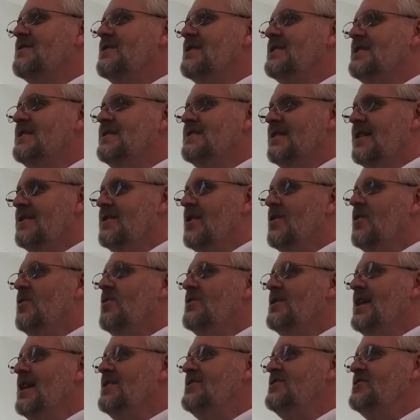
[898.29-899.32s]
and the whole
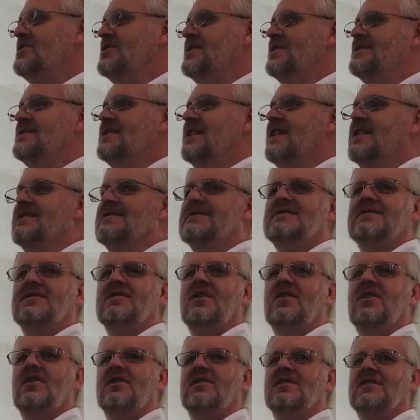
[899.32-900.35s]
nation decides to
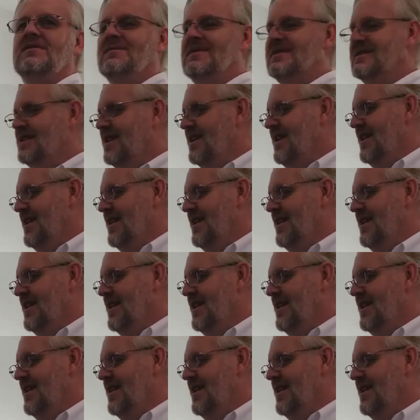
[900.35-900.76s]
call him as king.